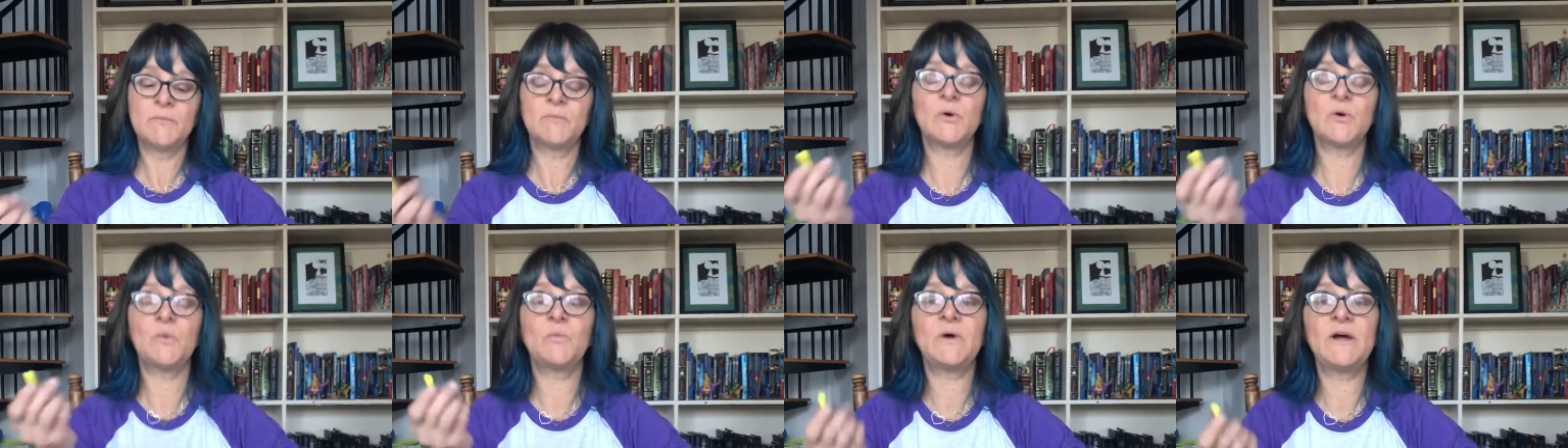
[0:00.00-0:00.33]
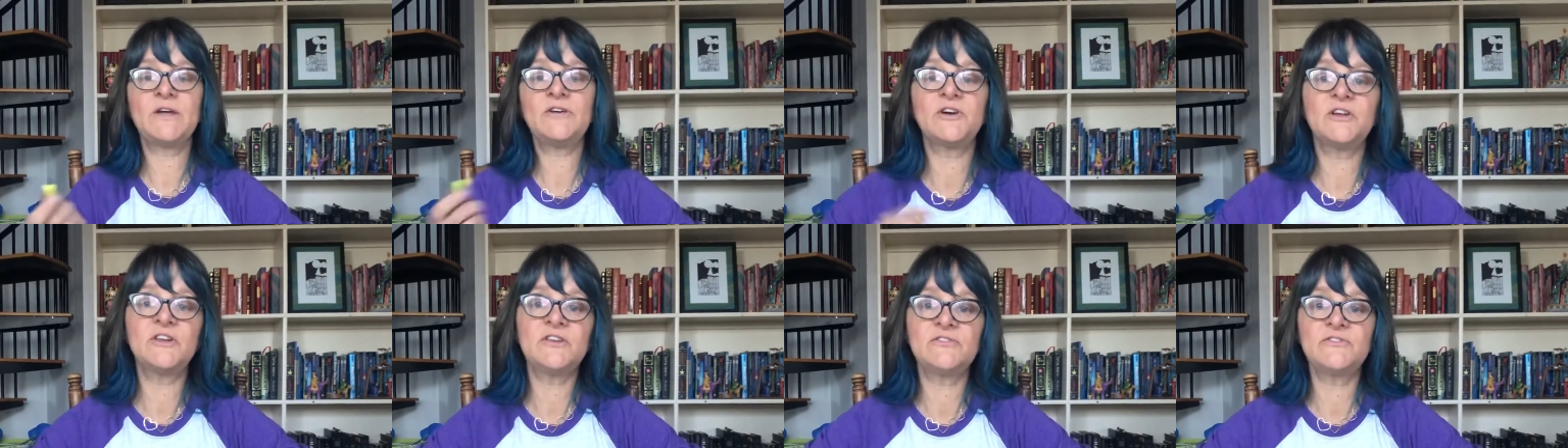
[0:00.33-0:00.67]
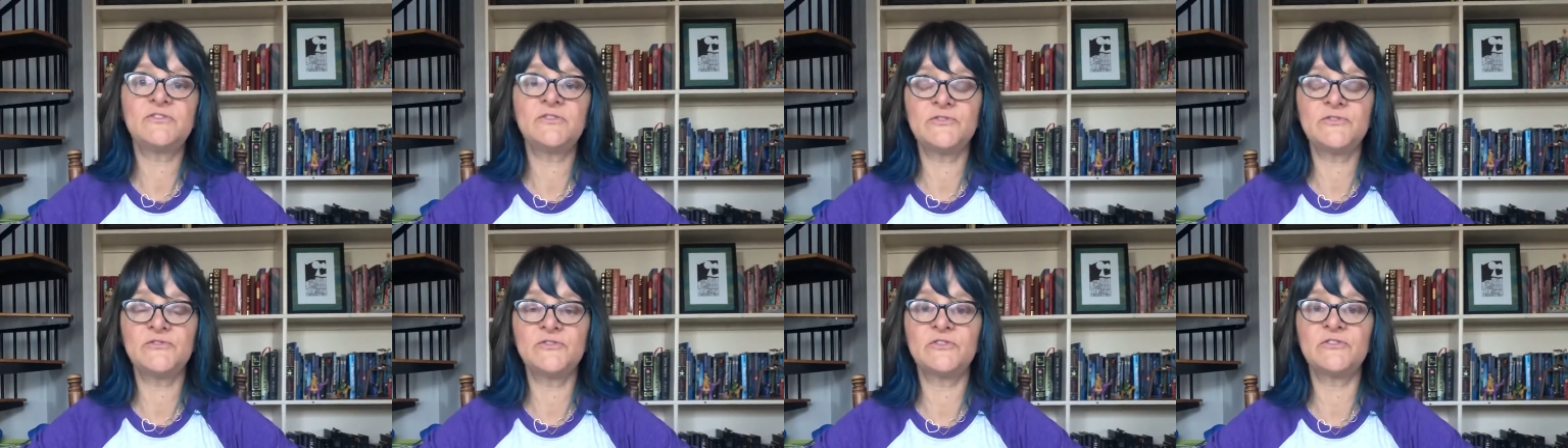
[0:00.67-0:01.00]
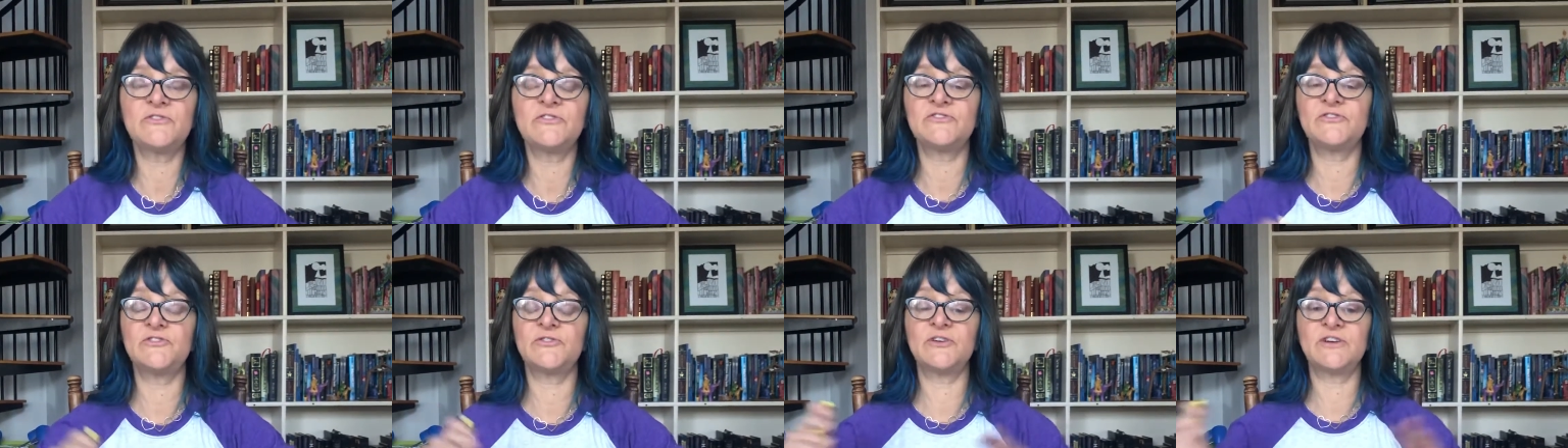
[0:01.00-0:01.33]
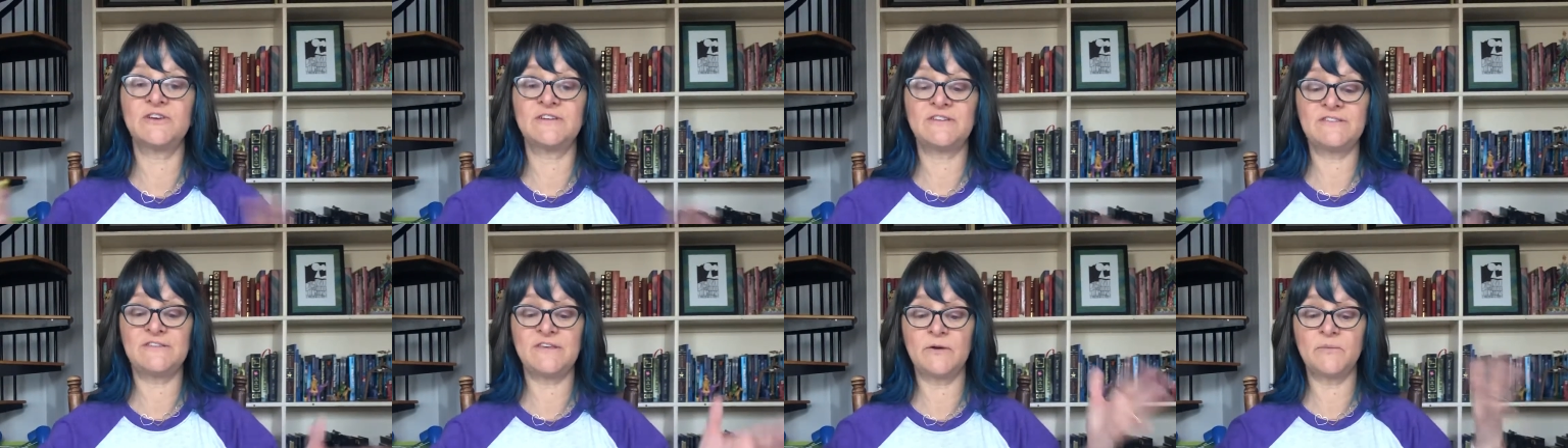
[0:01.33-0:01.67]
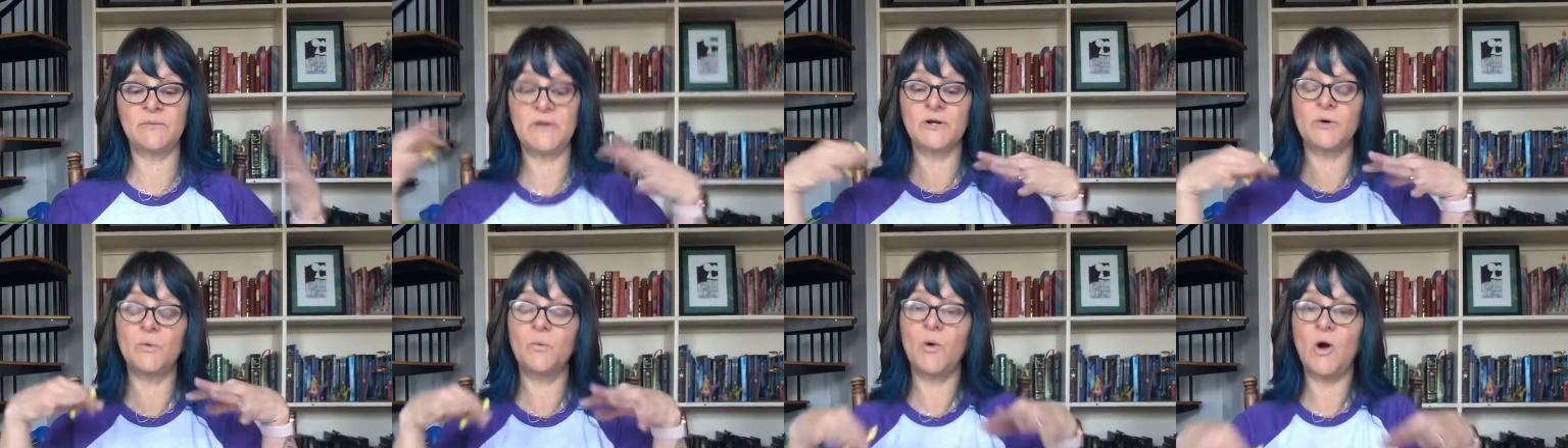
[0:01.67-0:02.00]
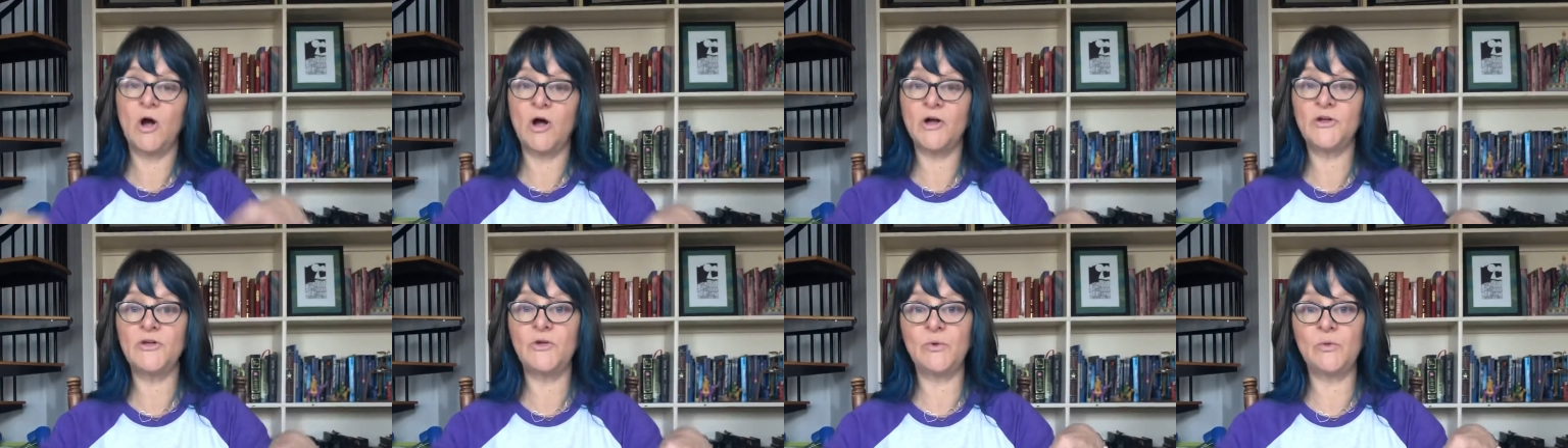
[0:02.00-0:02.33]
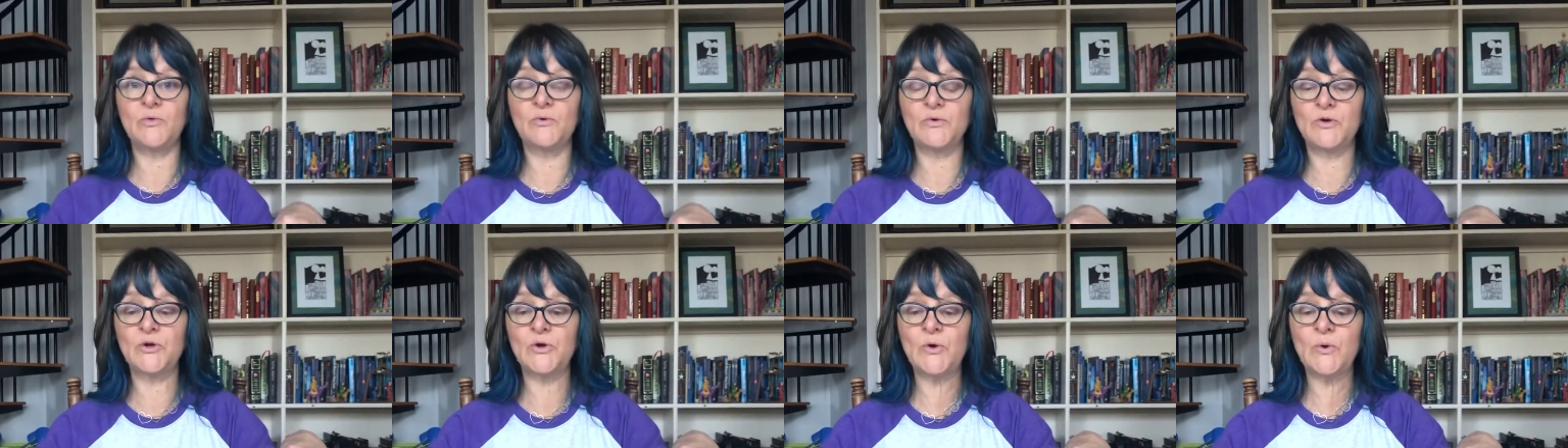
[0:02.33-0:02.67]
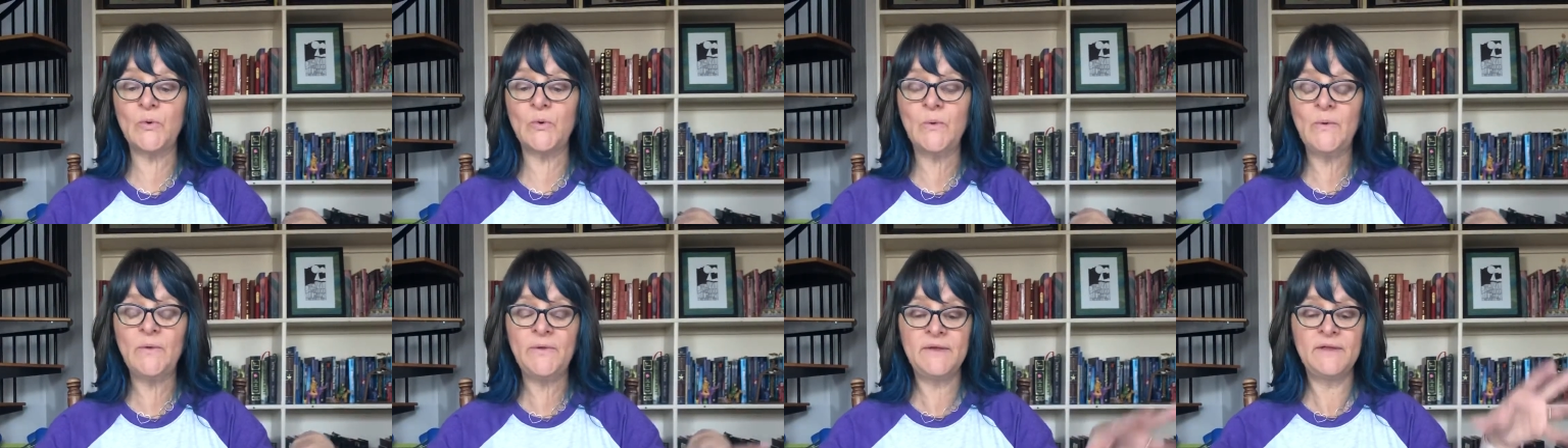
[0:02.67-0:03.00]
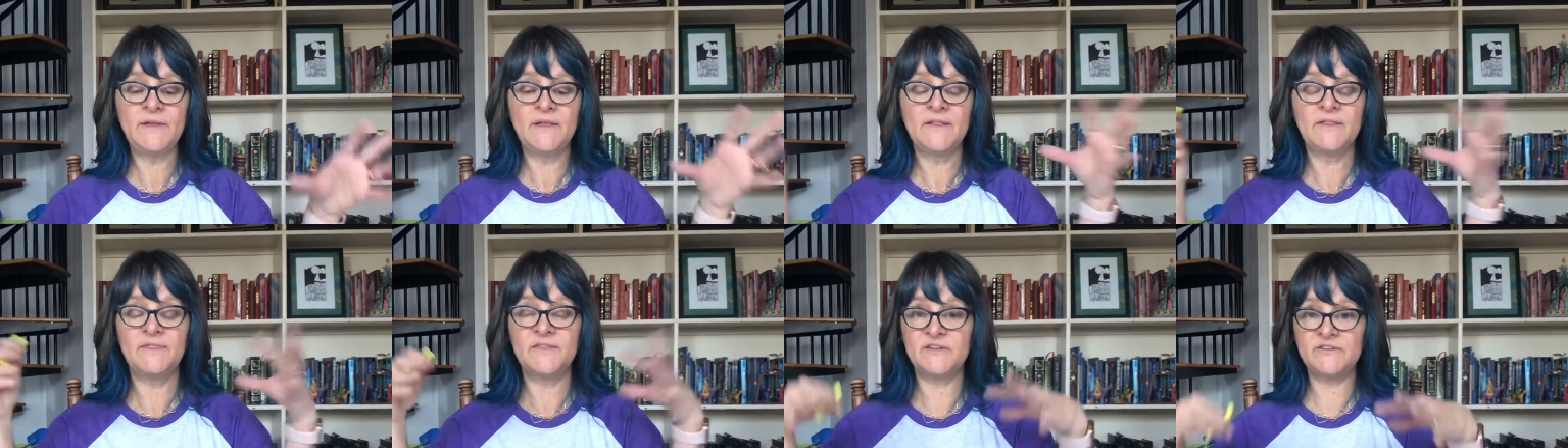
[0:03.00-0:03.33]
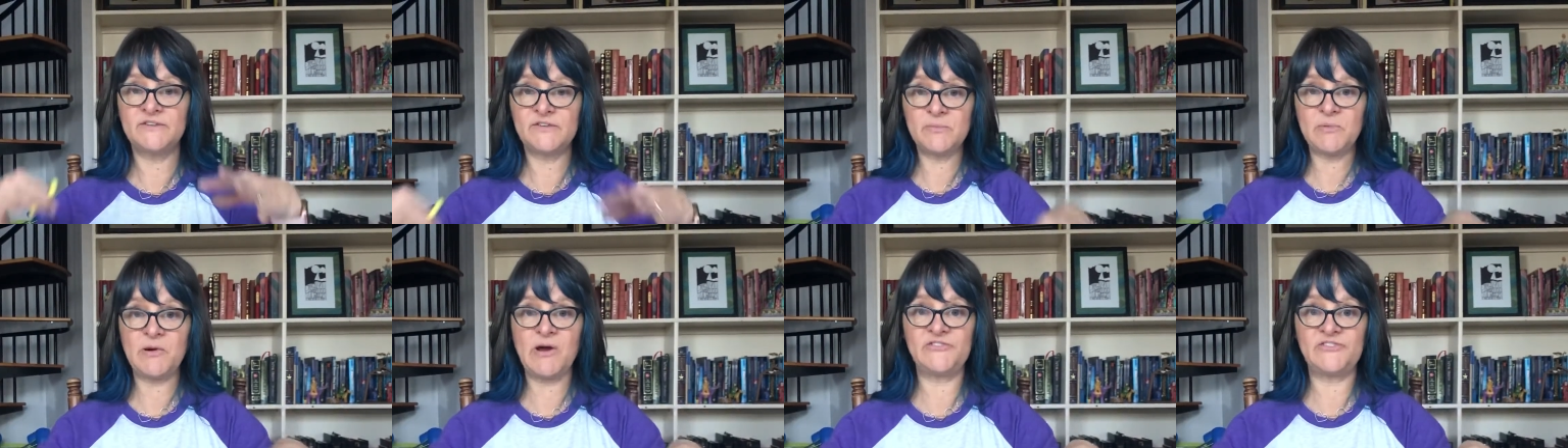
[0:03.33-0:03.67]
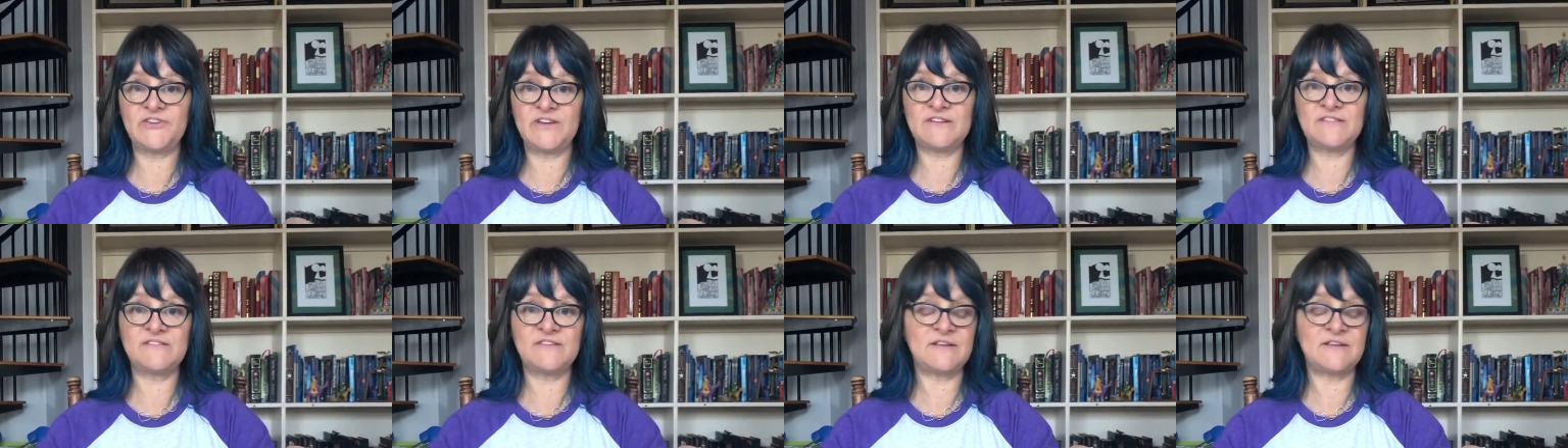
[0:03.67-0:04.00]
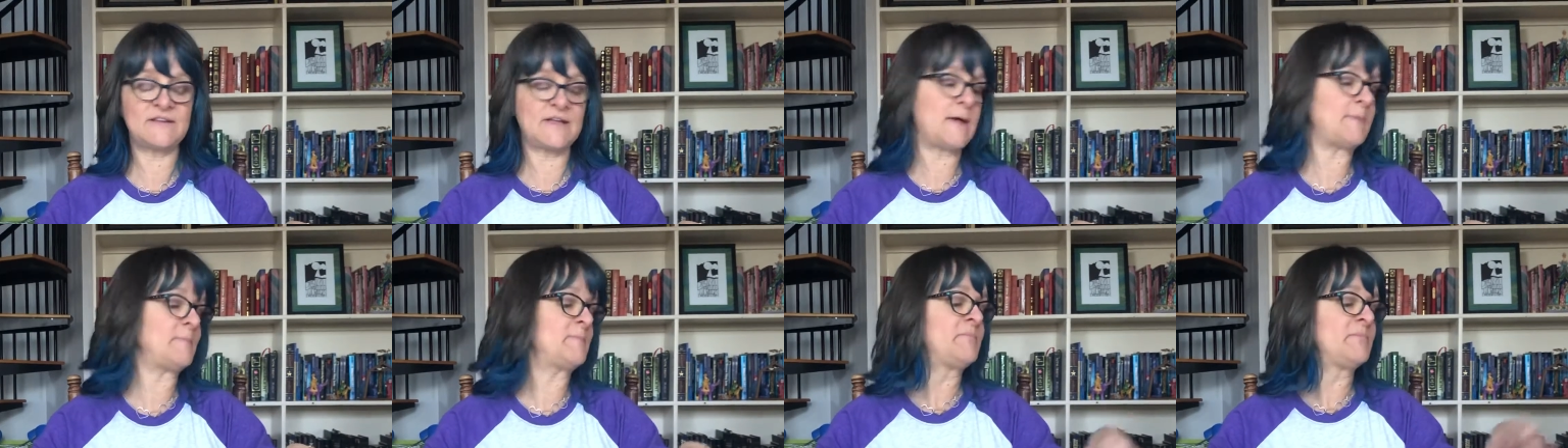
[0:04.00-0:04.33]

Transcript: but what you're gonna do first is you're gonna say, I'm gonna walk you through this project today.